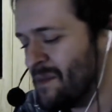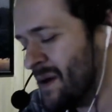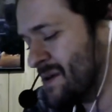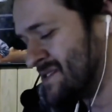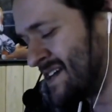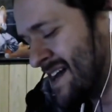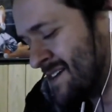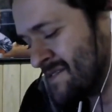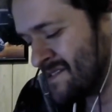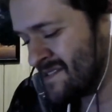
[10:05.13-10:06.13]
the
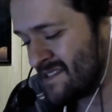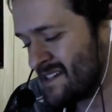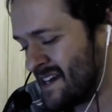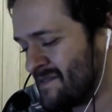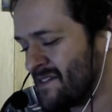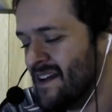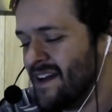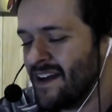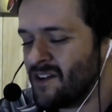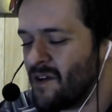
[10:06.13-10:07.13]
motorcycles and stuff,
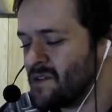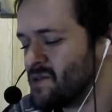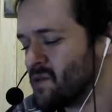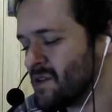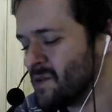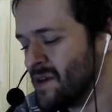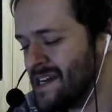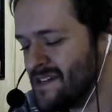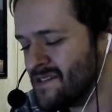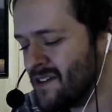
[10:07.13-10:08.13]
and all the
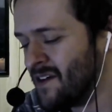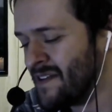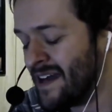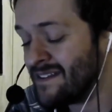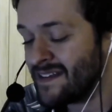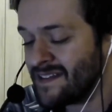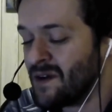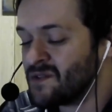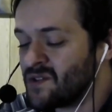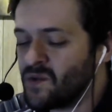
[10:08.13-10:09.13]
doorways and all that, like
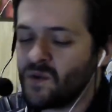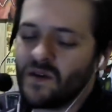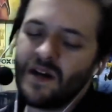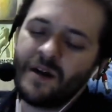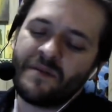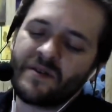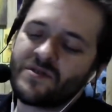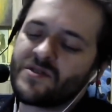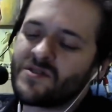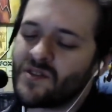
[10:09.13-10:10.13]
that was cool. But there
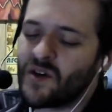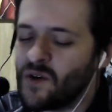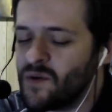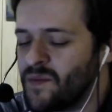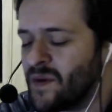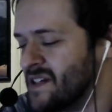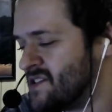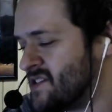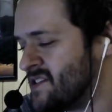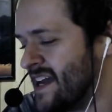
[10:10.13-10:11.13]
was so much
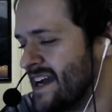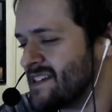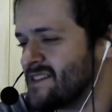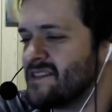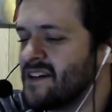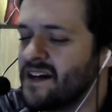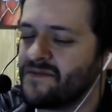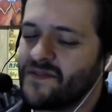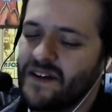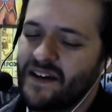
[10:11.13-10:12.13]
sex stuff.